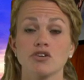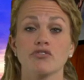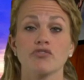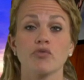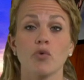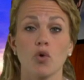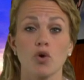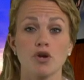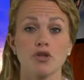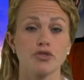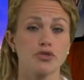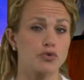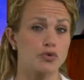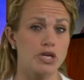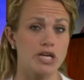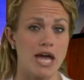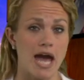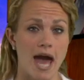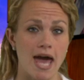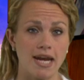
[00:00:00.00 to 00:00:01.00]
are four and
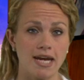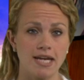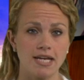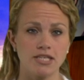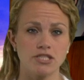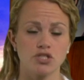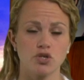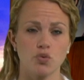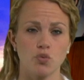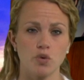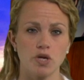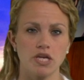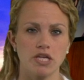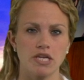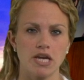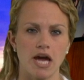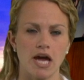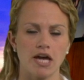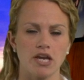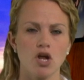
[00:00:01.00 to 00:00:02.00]
three headed into week
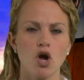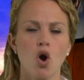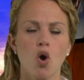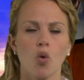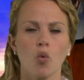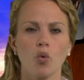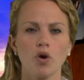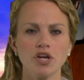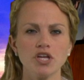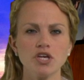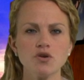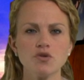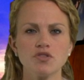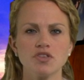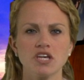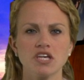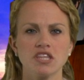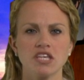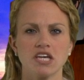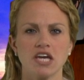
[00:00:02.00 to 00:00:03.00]
nine. What do you
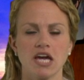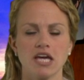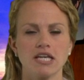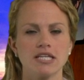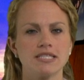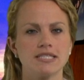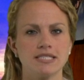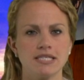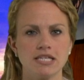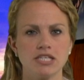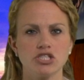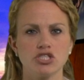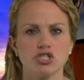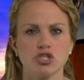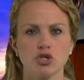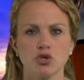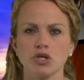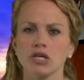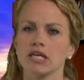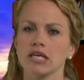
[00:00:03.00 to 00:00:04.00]
think the Cannons need to
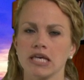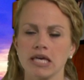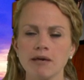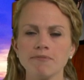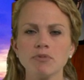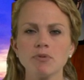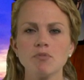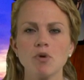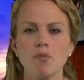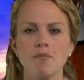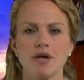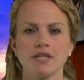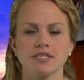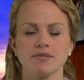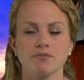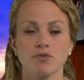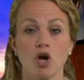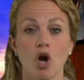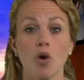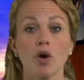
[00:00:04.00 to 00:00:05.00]
do to keep the
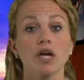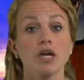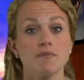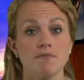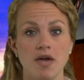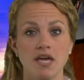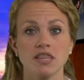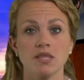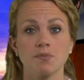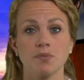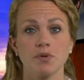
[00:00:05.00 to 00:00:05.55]
momentum going and make the